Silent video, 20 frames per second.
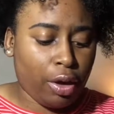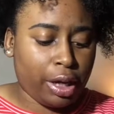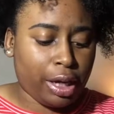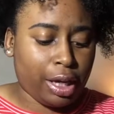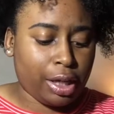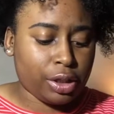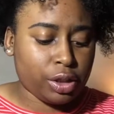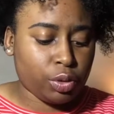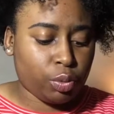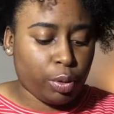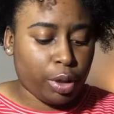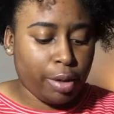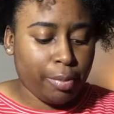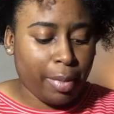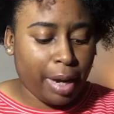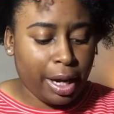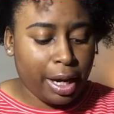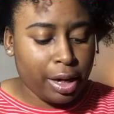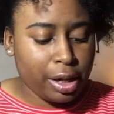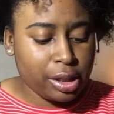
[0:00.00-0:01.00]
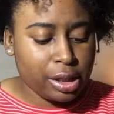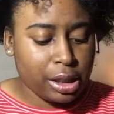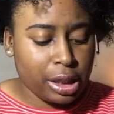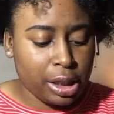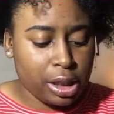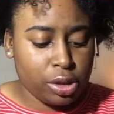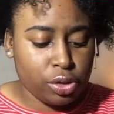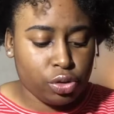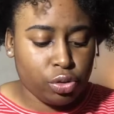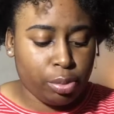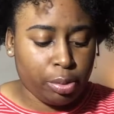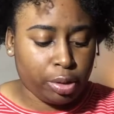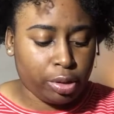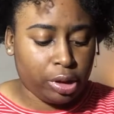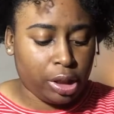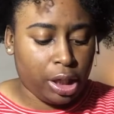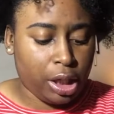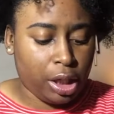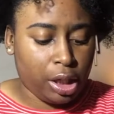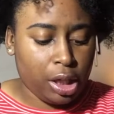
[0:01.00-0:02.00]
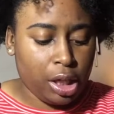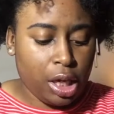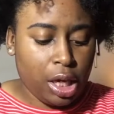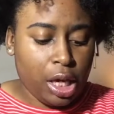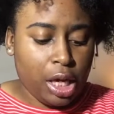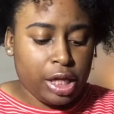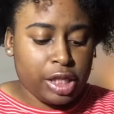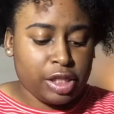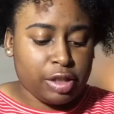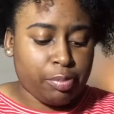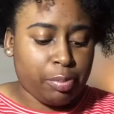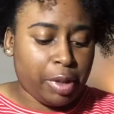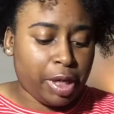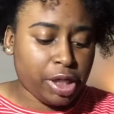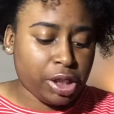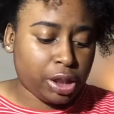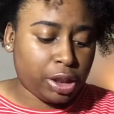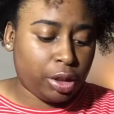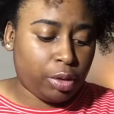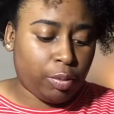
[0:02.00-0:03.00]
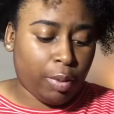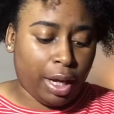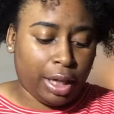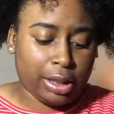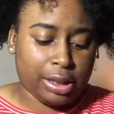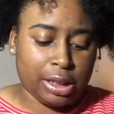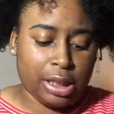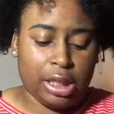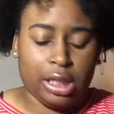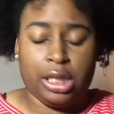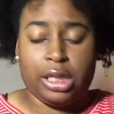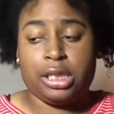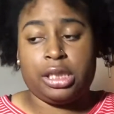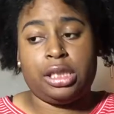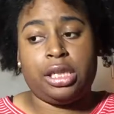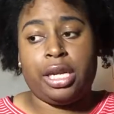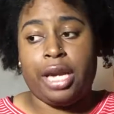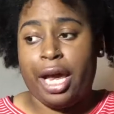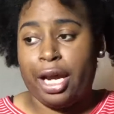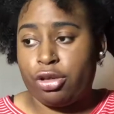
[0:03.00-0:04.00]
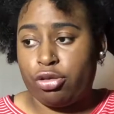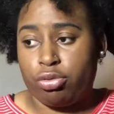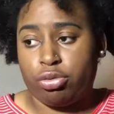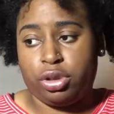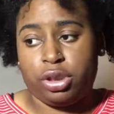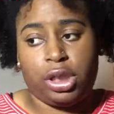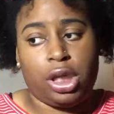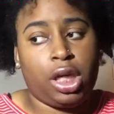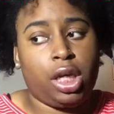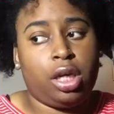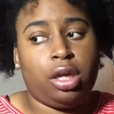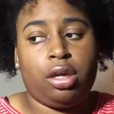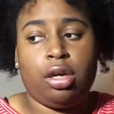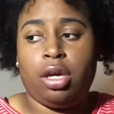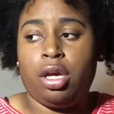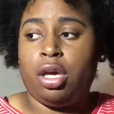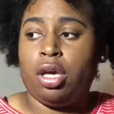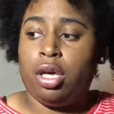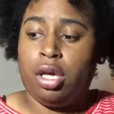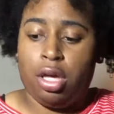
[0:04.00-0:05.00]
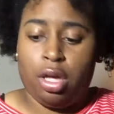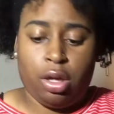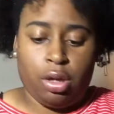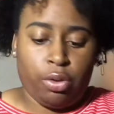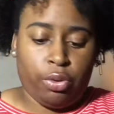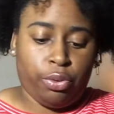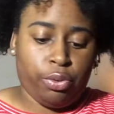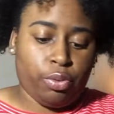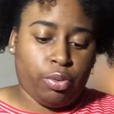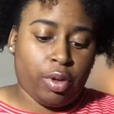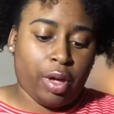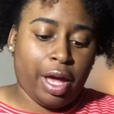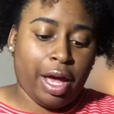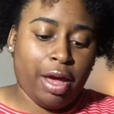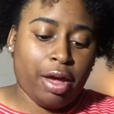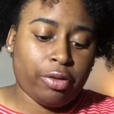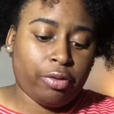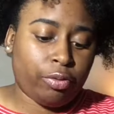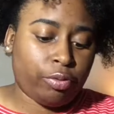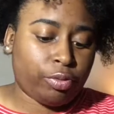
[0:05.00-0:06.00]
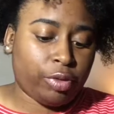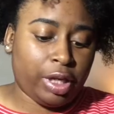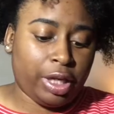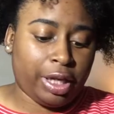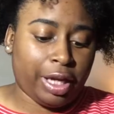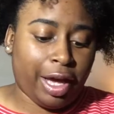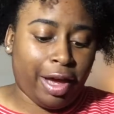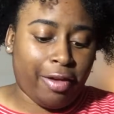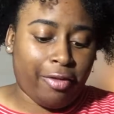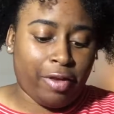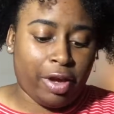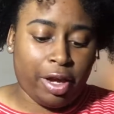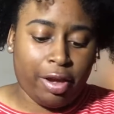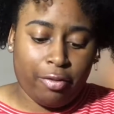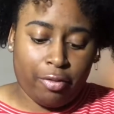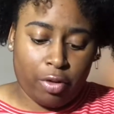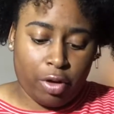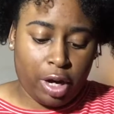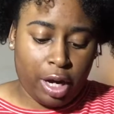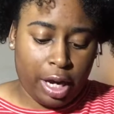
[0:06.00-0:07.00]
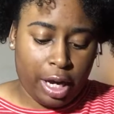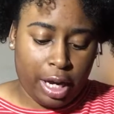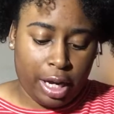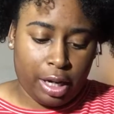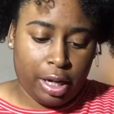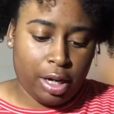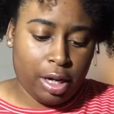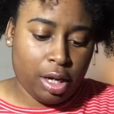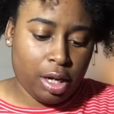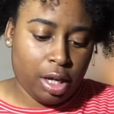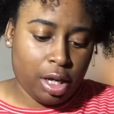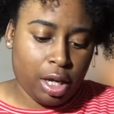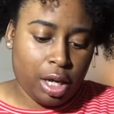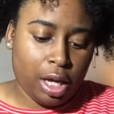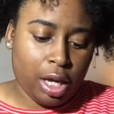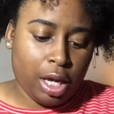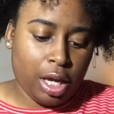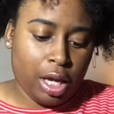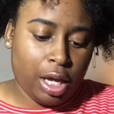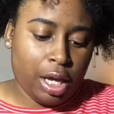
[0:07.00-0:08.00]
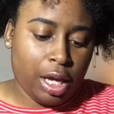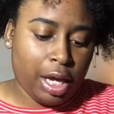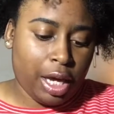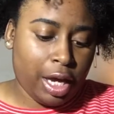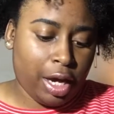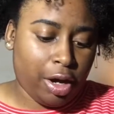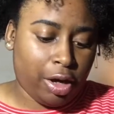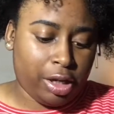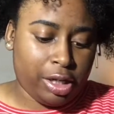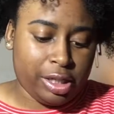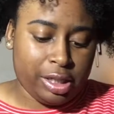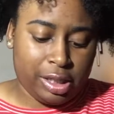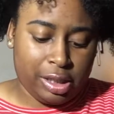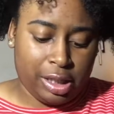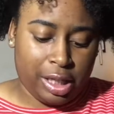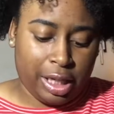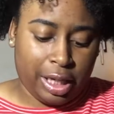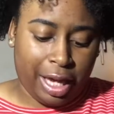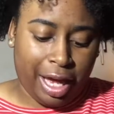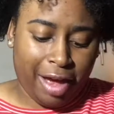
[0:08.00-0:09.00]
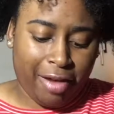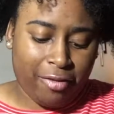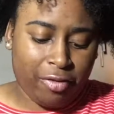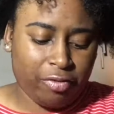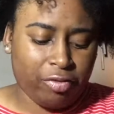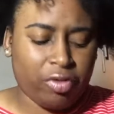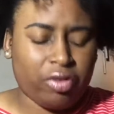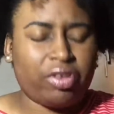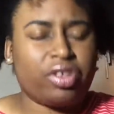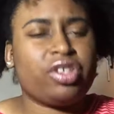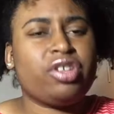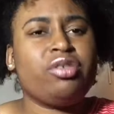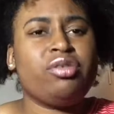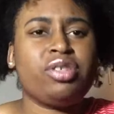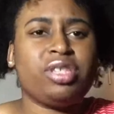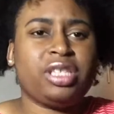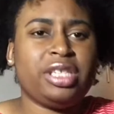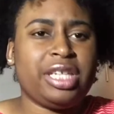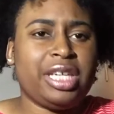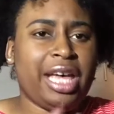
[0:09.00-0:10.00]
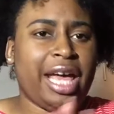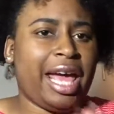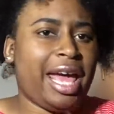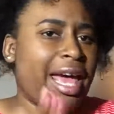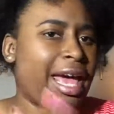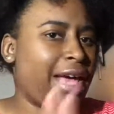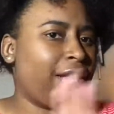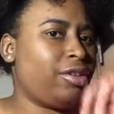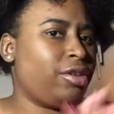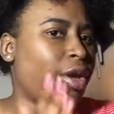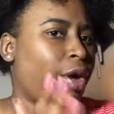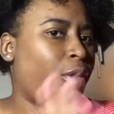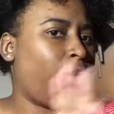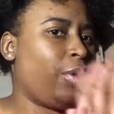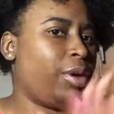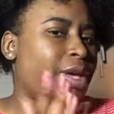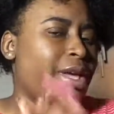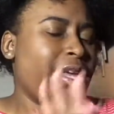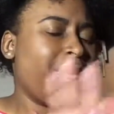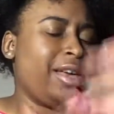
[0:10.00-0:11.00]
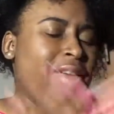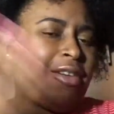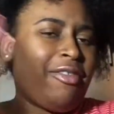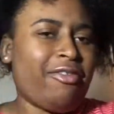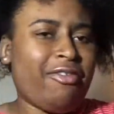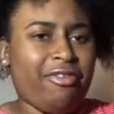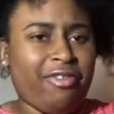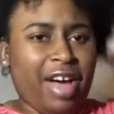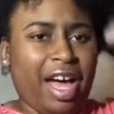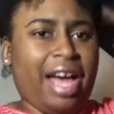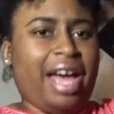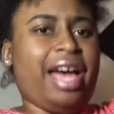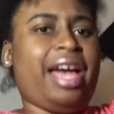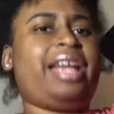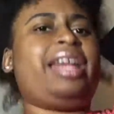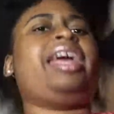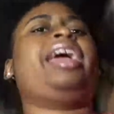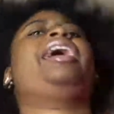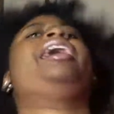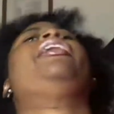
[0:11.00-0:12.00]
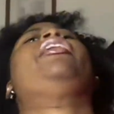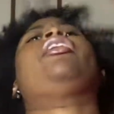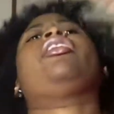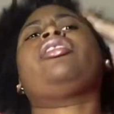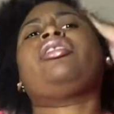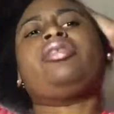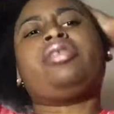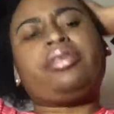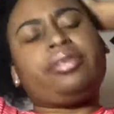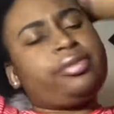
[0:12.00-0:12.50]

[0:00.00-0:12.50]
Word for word: And I swear my hair is getting super thick, especially while it's in its natural state. I don't think I've ever had hair this thick. I've usually had, you know, fine hair.